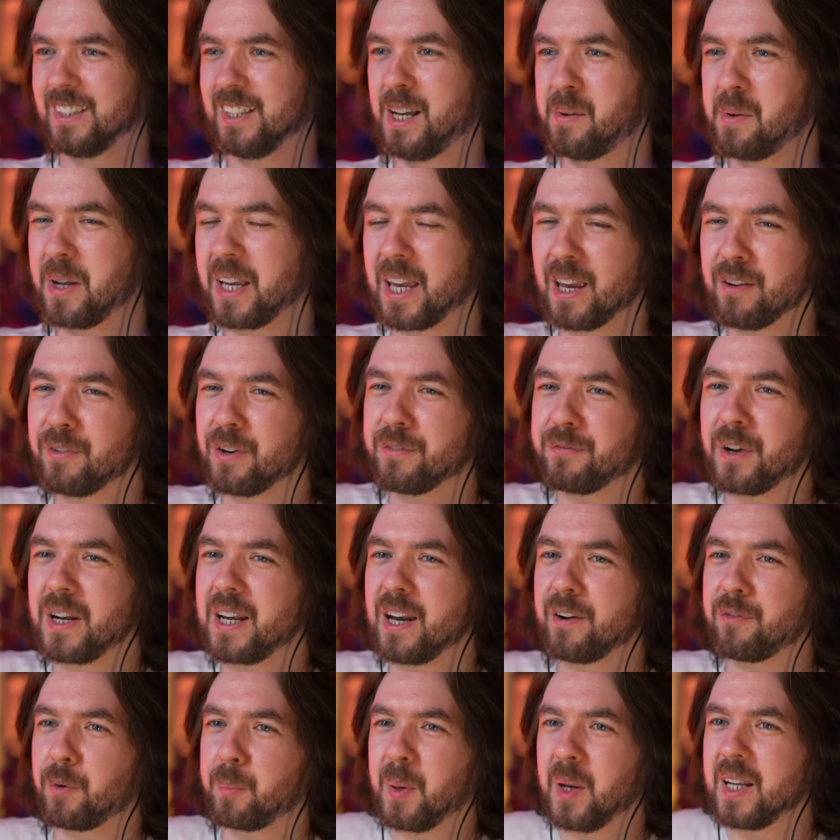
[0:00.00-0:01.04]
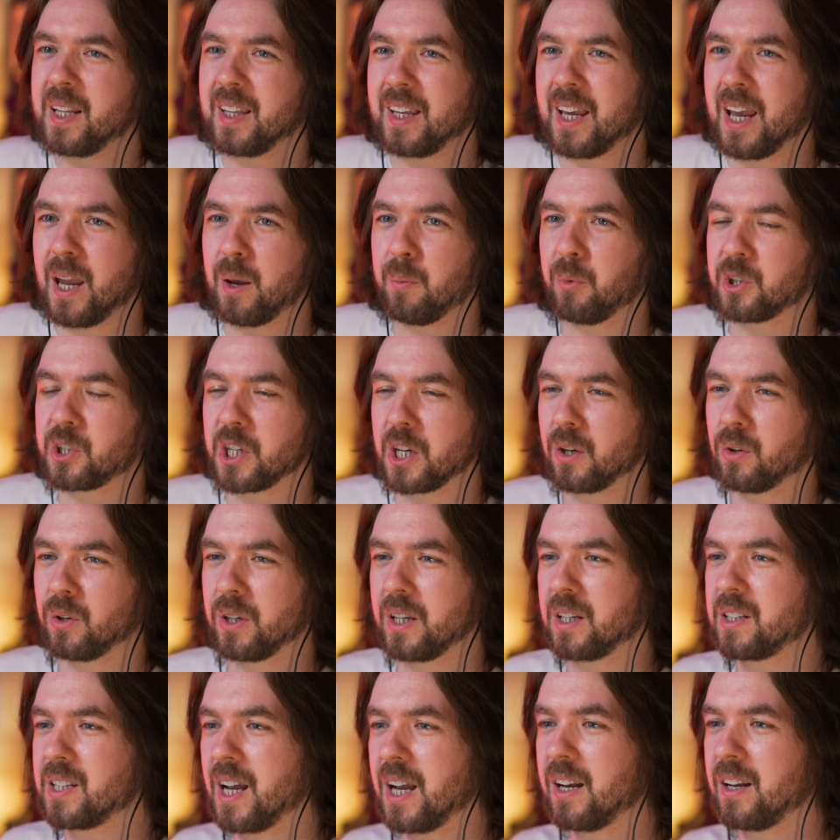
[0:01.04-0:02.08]
Like, even if I never played the game, which I don't
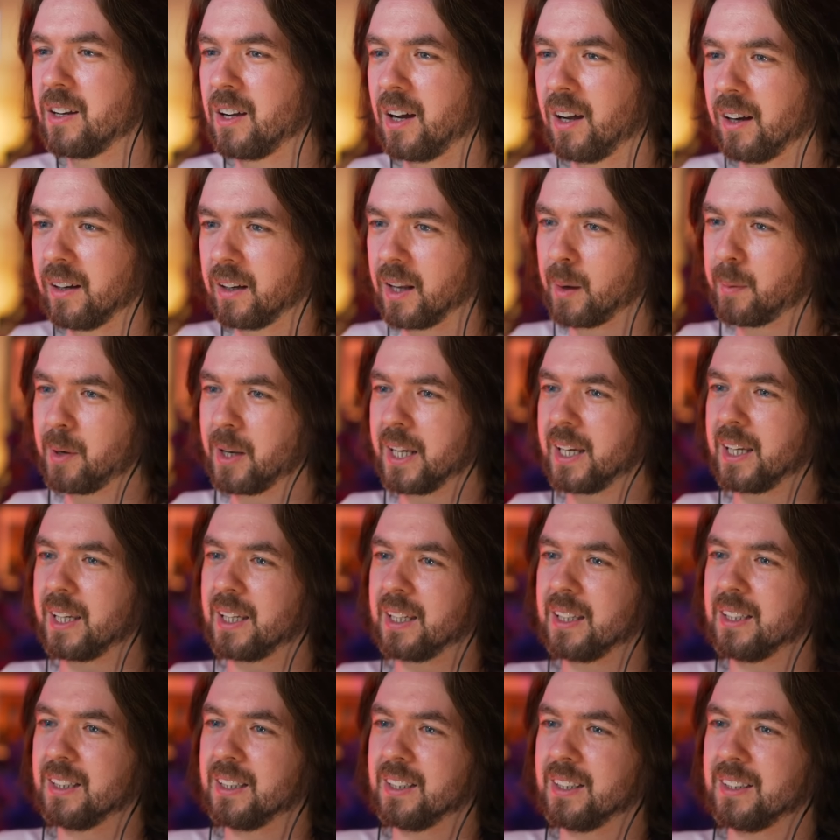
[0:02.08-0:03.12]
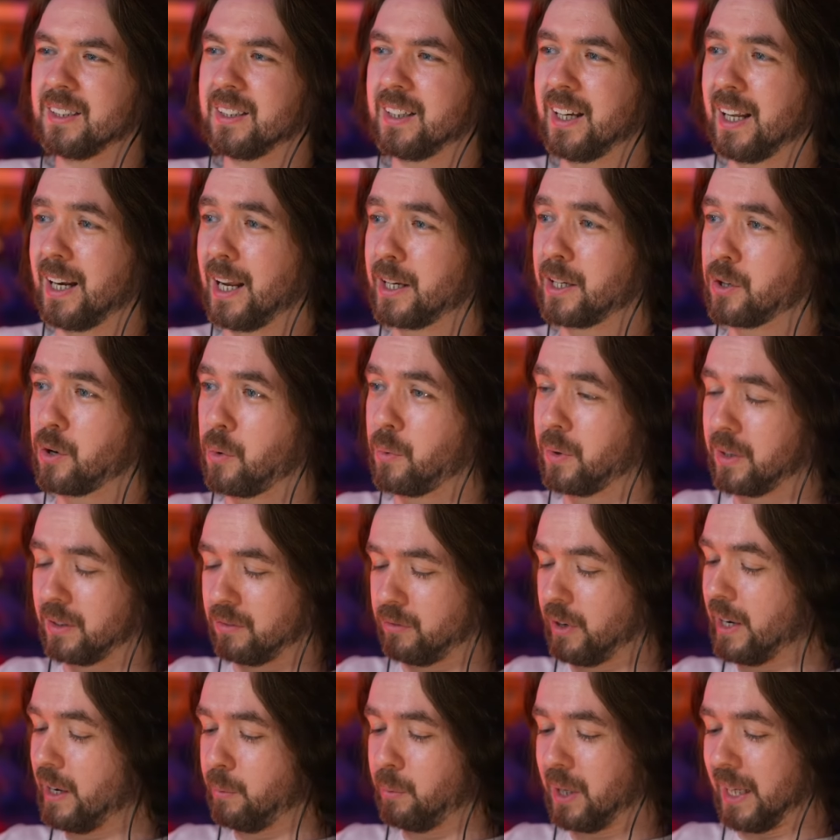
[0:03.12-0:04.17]
intend on, I'm like, and I don't
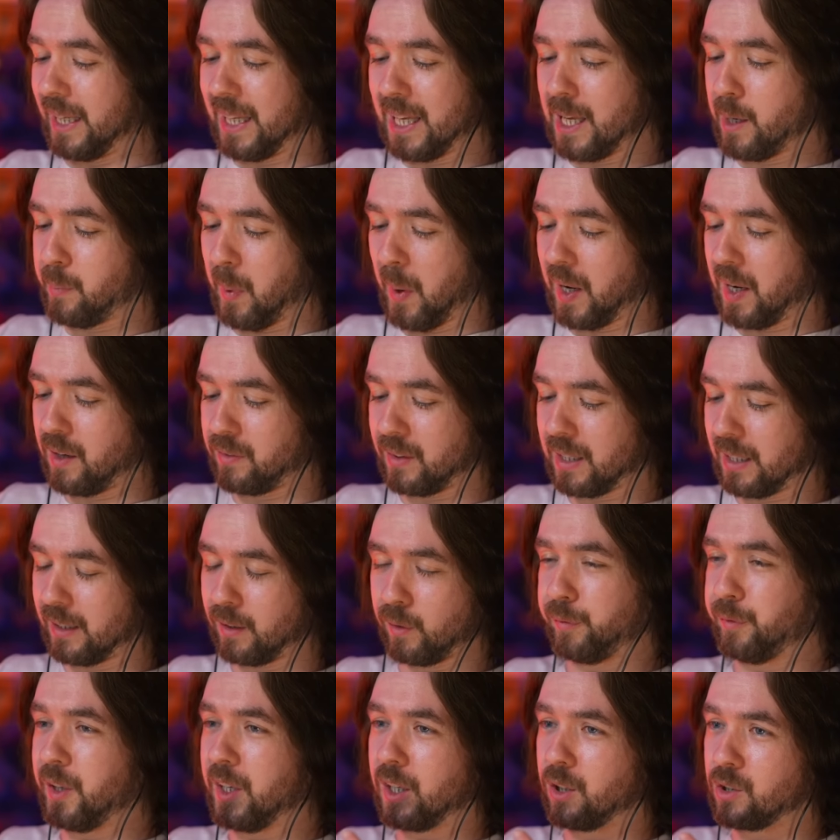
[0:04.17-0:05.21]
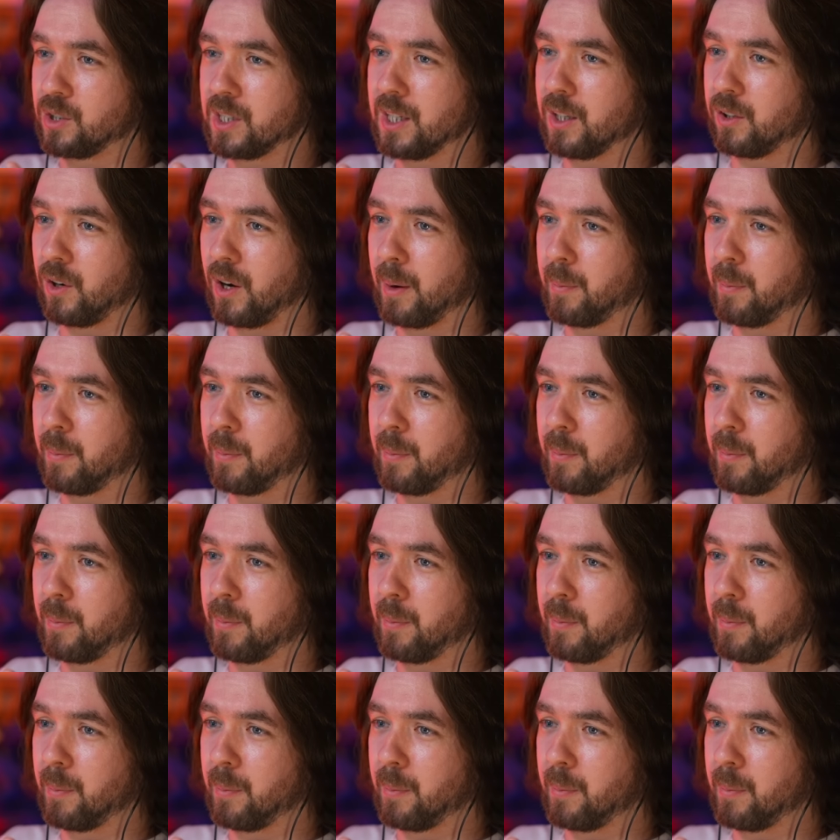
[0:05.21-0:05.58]
really want to keep any of the little figures either.